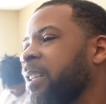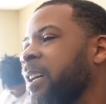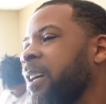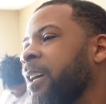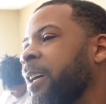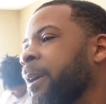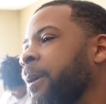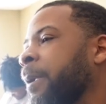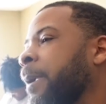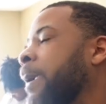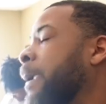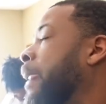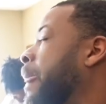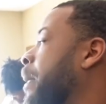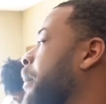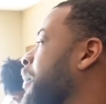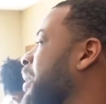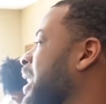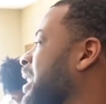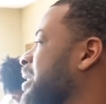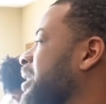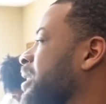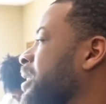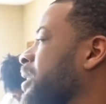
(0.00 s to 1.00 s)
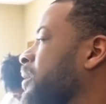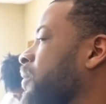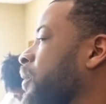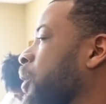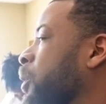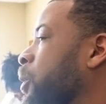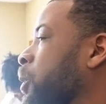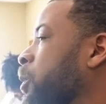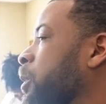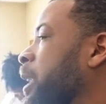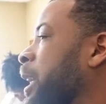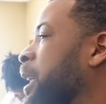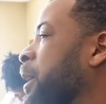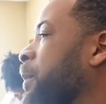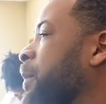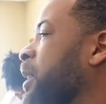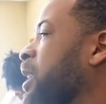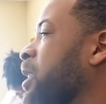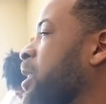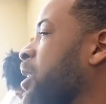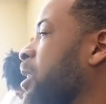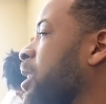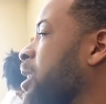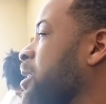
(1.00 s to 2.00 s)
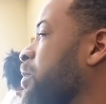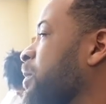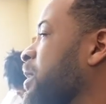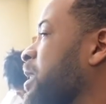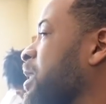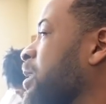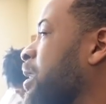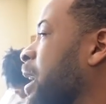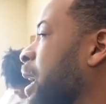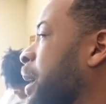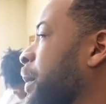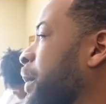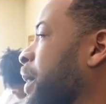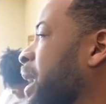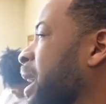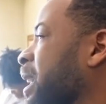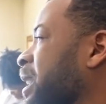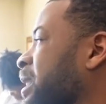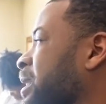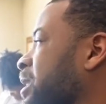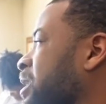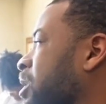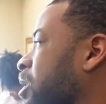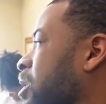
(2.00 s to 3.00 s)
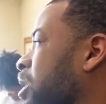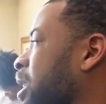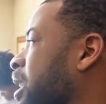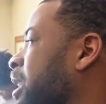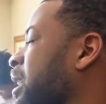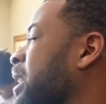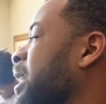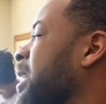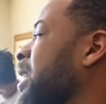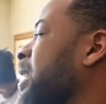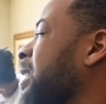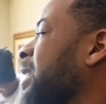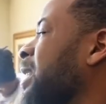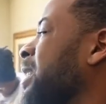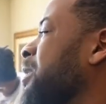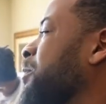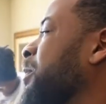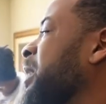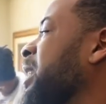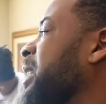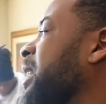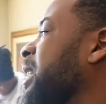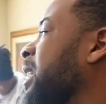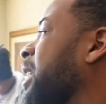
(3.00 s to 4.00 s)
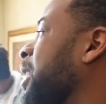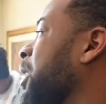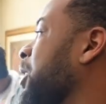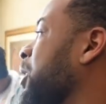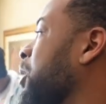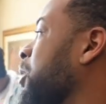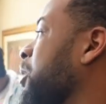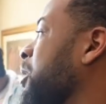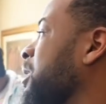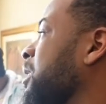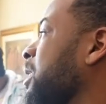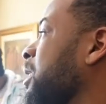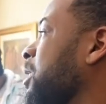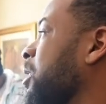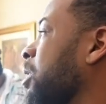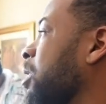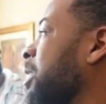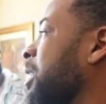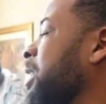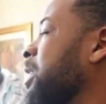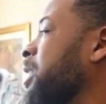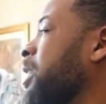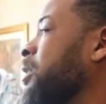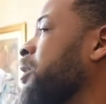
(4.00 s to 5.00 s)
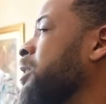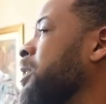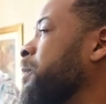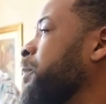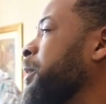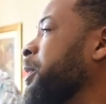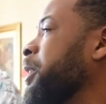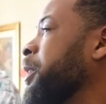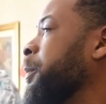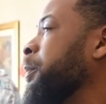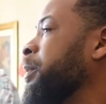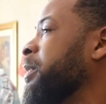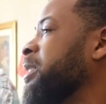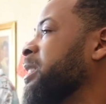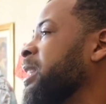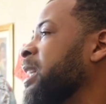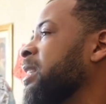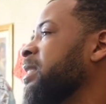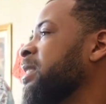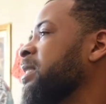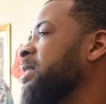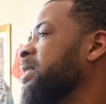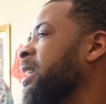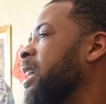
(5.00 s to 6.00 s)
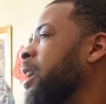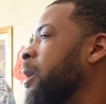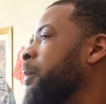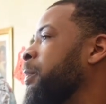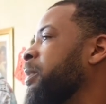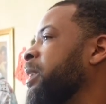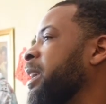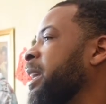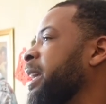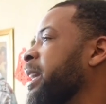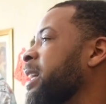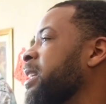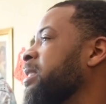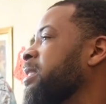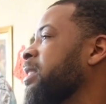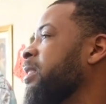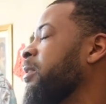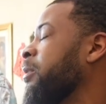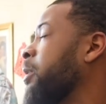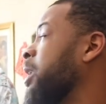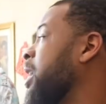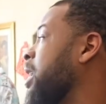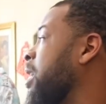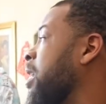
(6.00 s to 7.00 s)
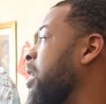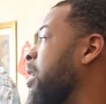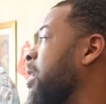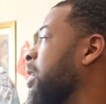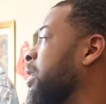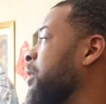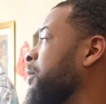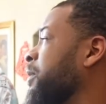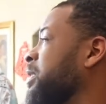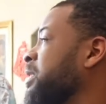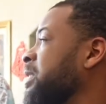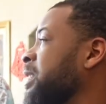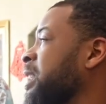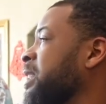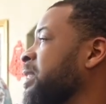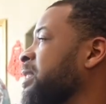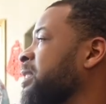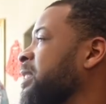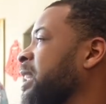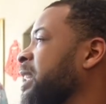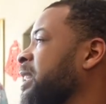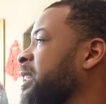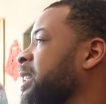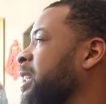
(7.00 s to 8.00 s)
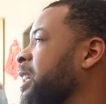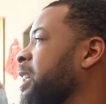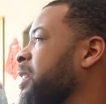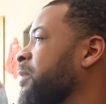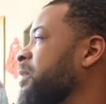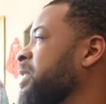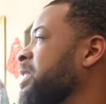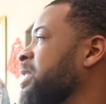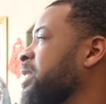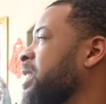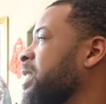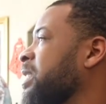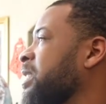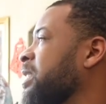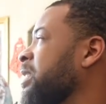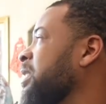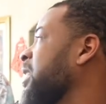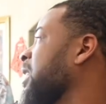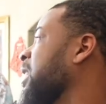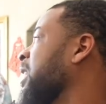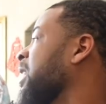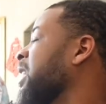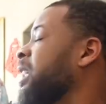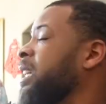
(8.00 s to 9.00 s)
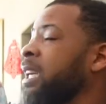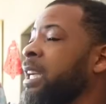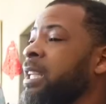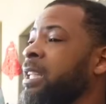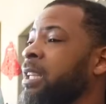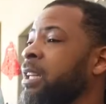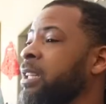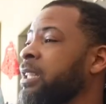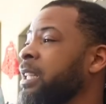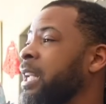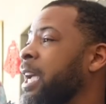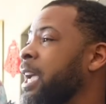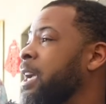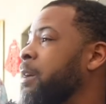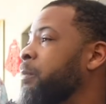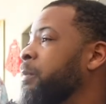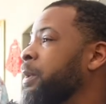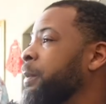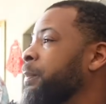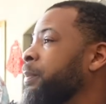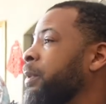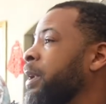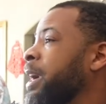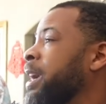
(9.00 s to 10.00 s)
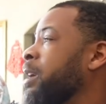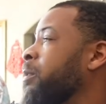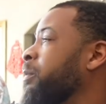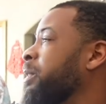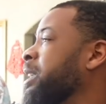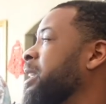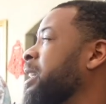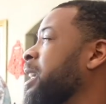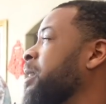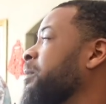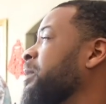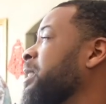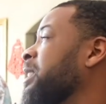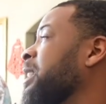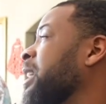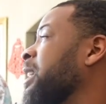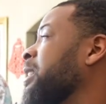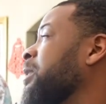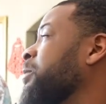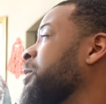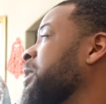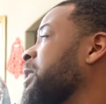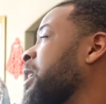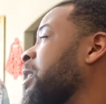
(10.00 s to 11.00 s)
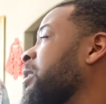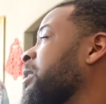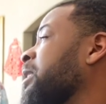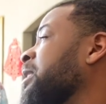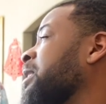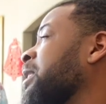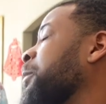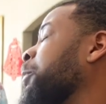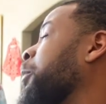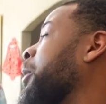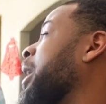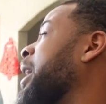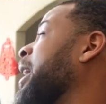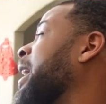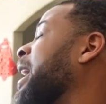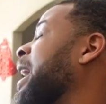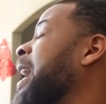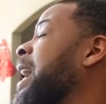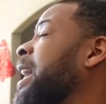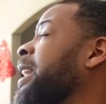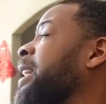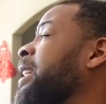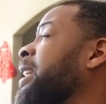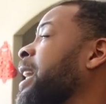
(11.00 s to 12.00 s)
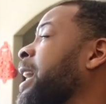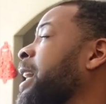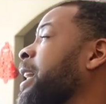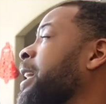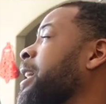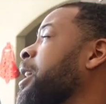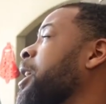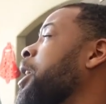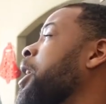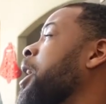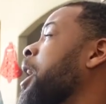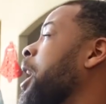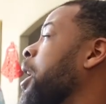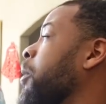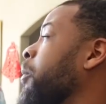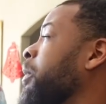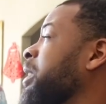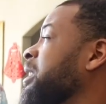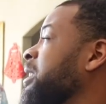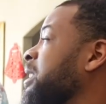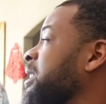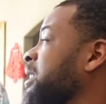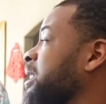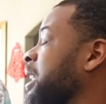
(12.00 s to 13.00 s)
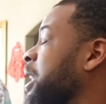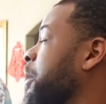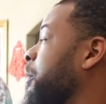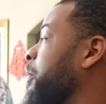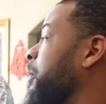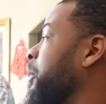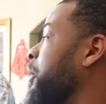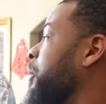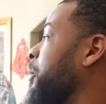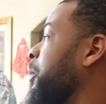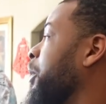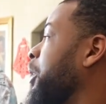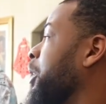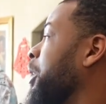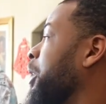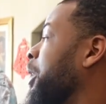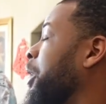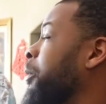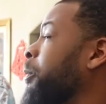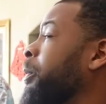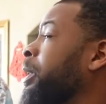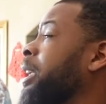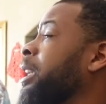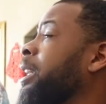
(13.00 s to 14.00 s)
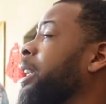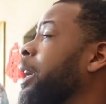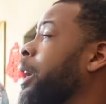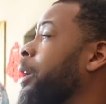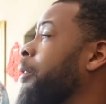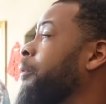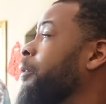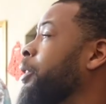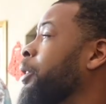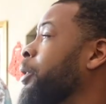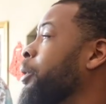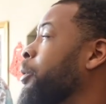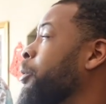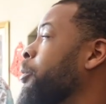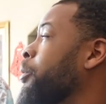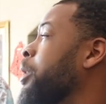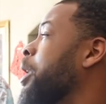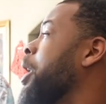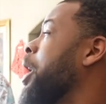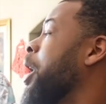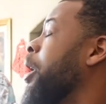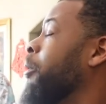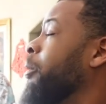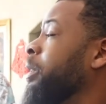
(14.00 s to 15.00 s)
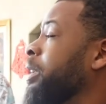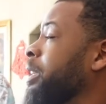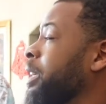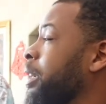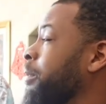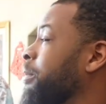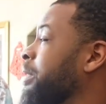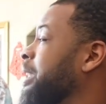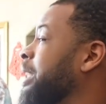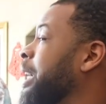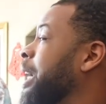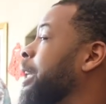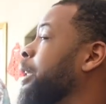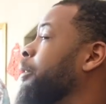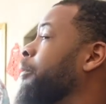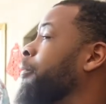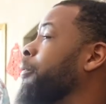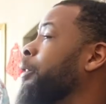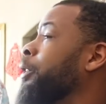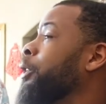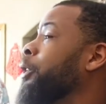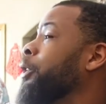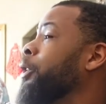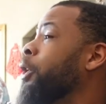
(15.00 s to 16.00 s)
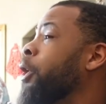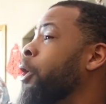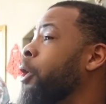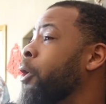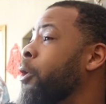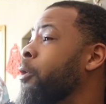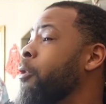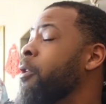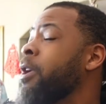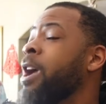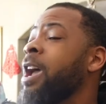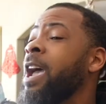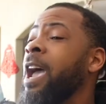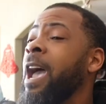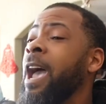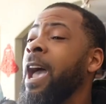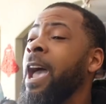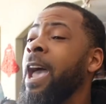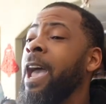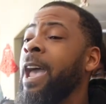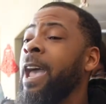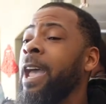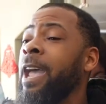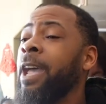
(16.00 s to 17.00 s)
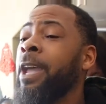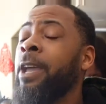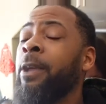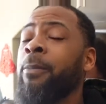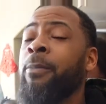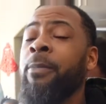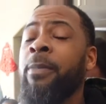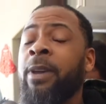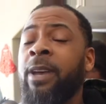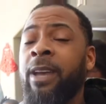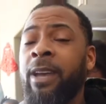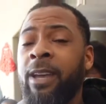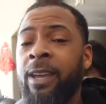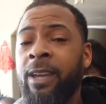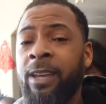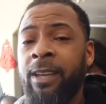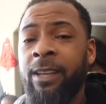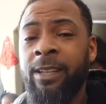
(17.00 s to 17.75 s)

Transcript: God. Bless this food. Let it be nourishment to our bodies, Lord. Let us be here in unity, Lord, in your spirit. Protect us all. Put a hedge around all of us. Let us take care of each other. In your name we pray and we come together. We know this is a praying holiday and we just keeping it real and we love you and we come together for you. Amen.